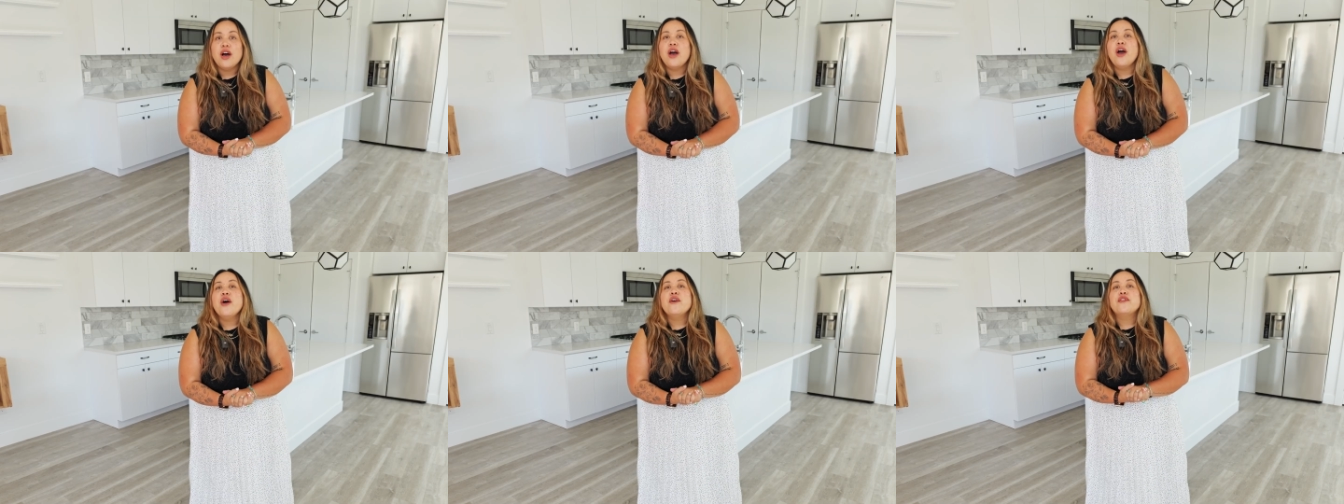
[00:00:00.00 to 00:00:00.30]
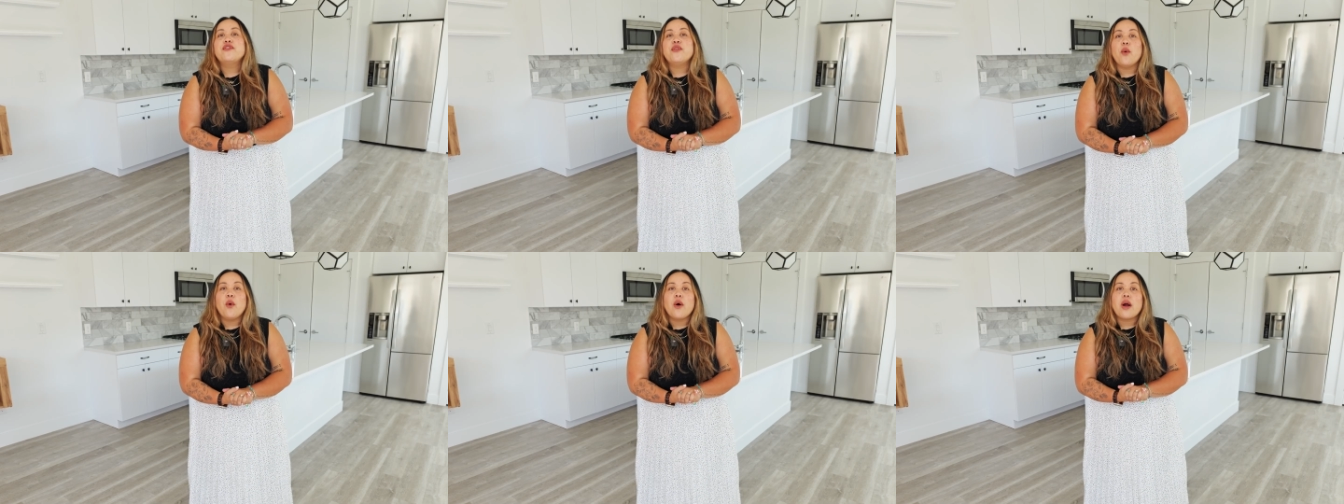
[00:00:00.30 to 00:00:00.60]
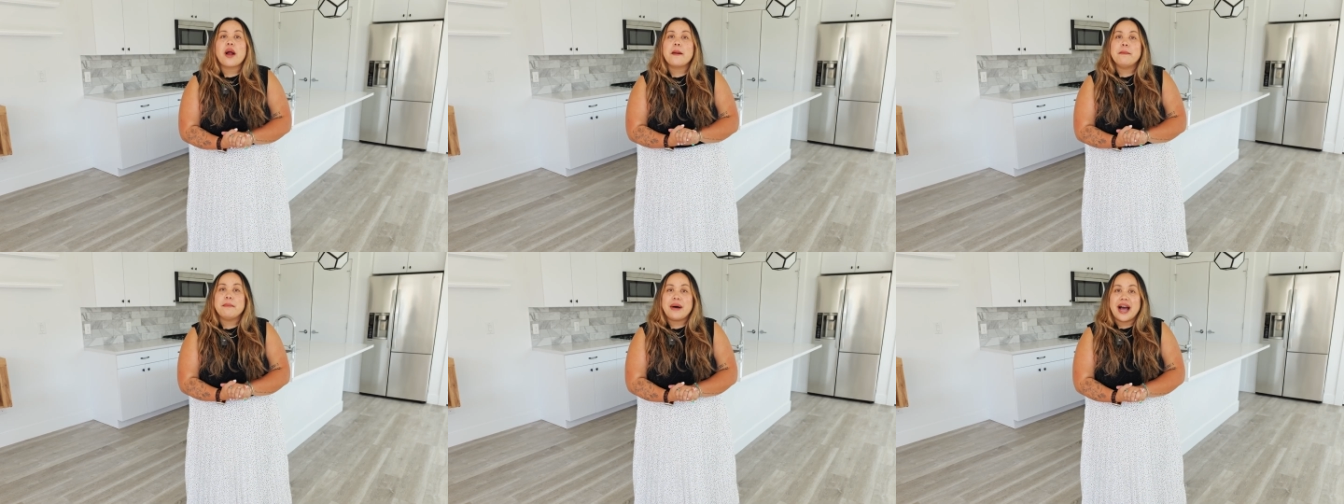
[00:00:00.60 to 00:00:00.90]
for my
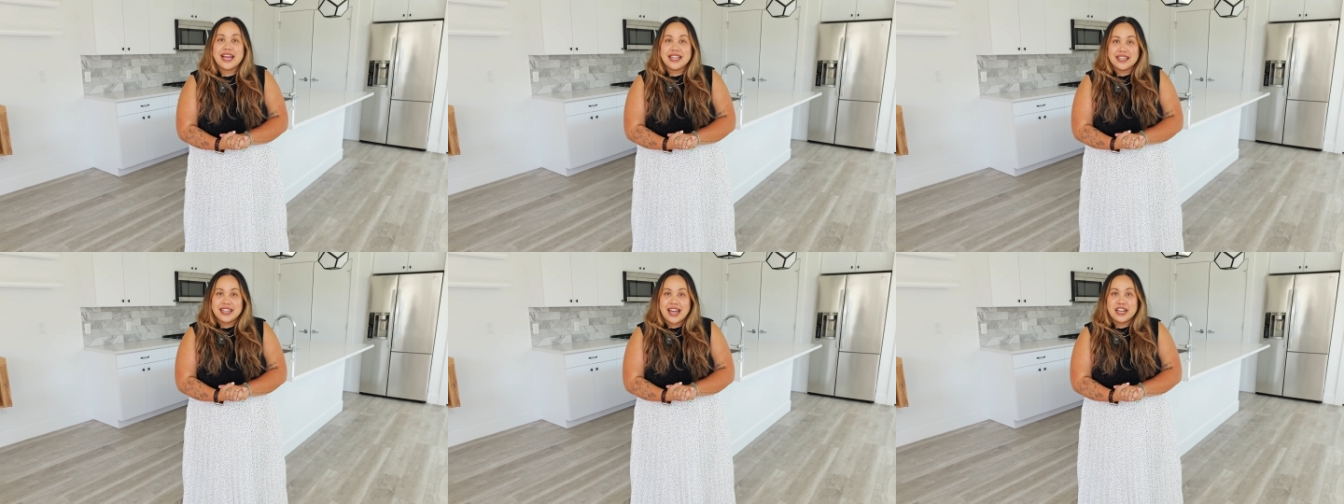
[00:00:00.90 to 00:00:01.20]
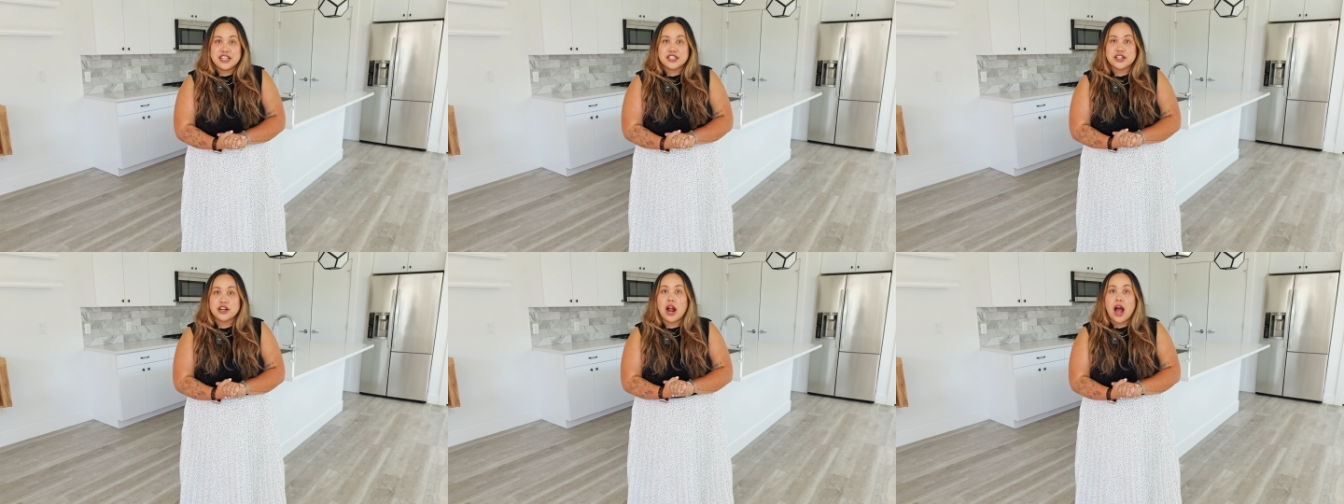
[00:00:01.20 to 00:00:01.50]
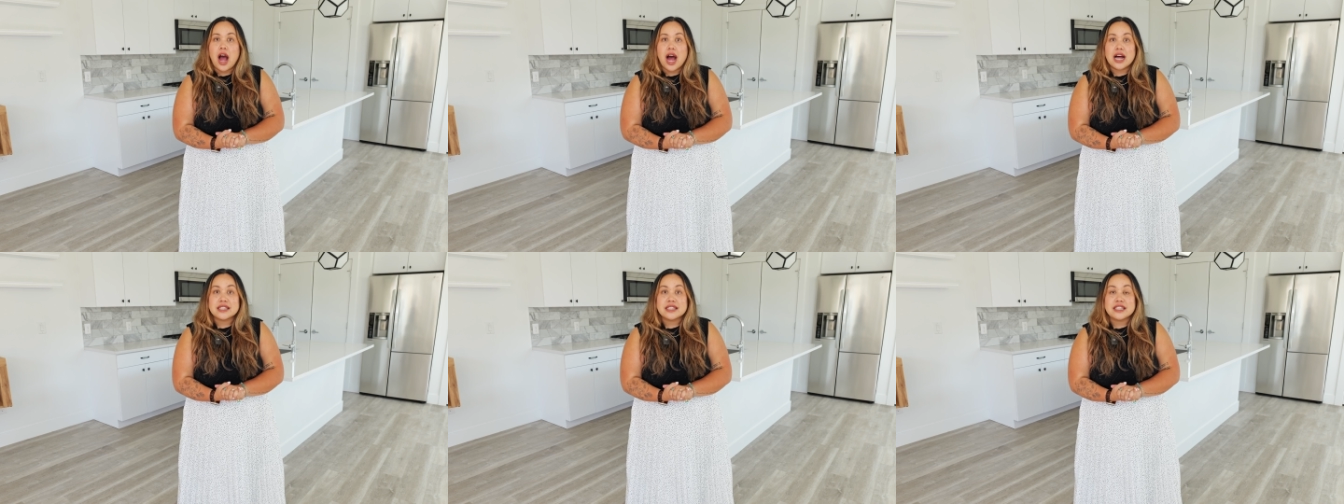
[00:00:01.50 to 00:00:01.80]
lender,
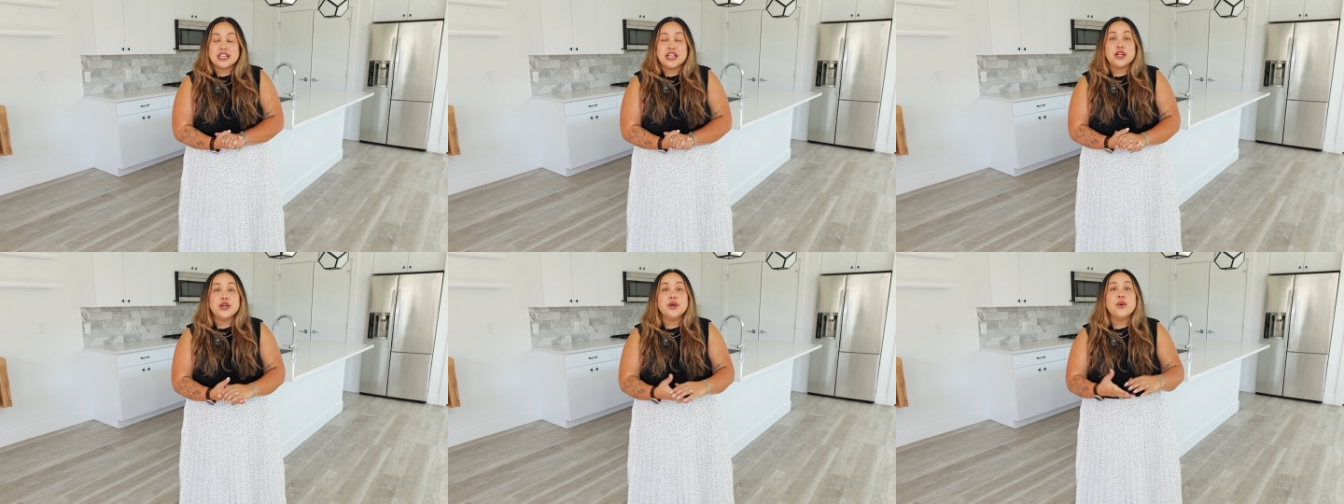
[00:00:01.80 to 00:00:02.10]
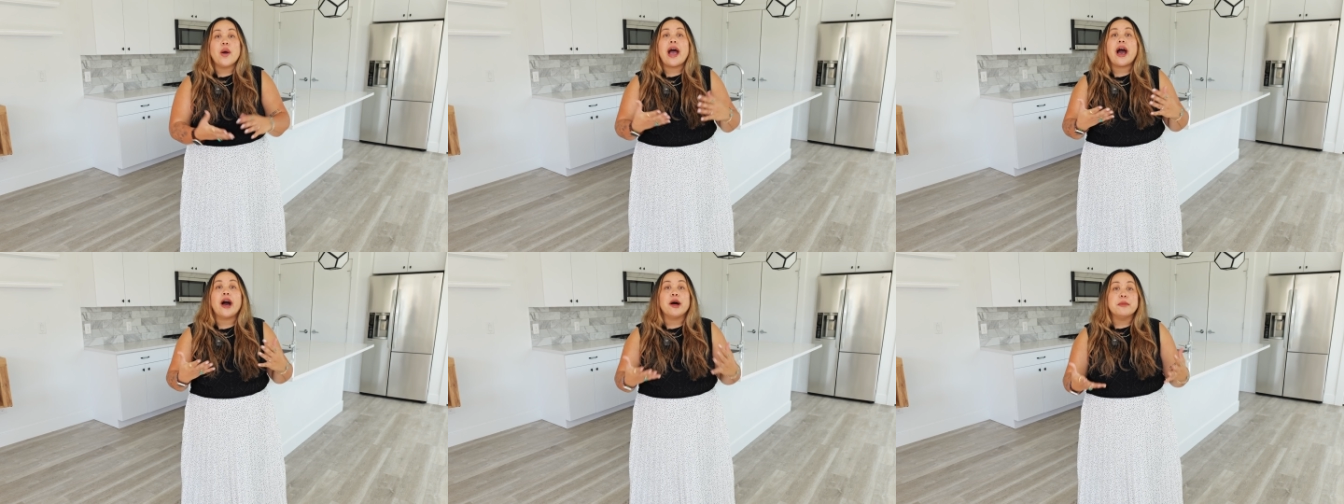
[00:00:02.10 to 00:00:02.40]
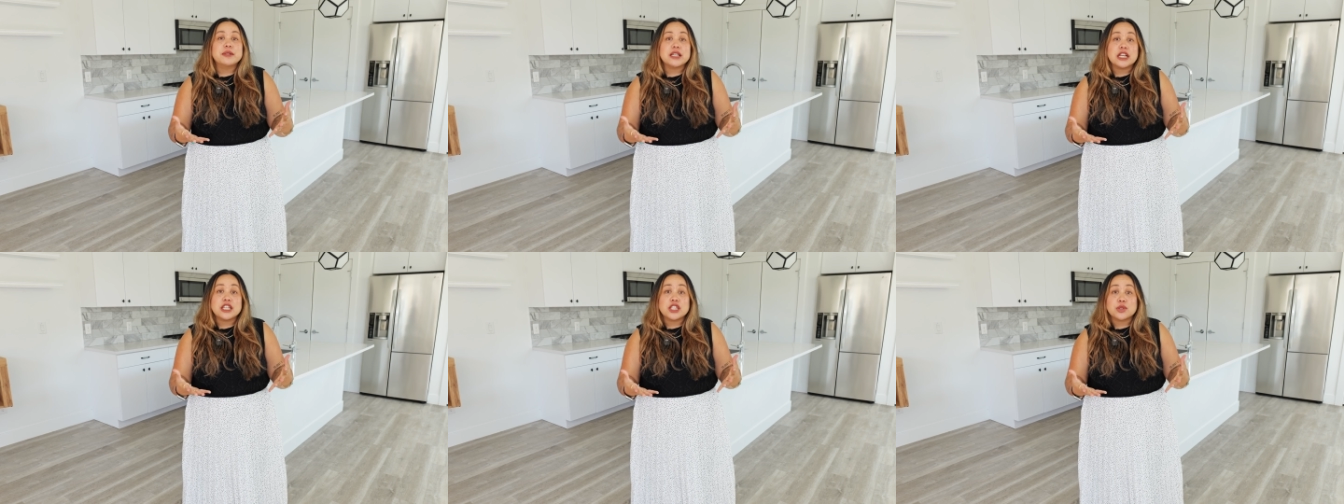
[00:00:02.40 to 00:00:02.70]
Austin, who helped us
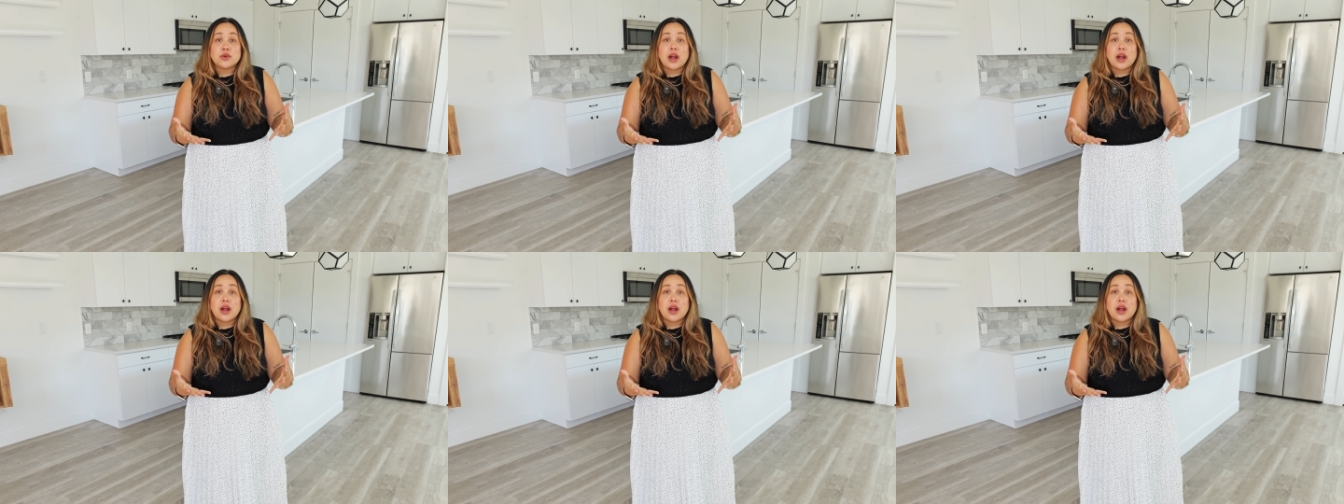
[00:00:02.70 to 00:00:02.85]
throughout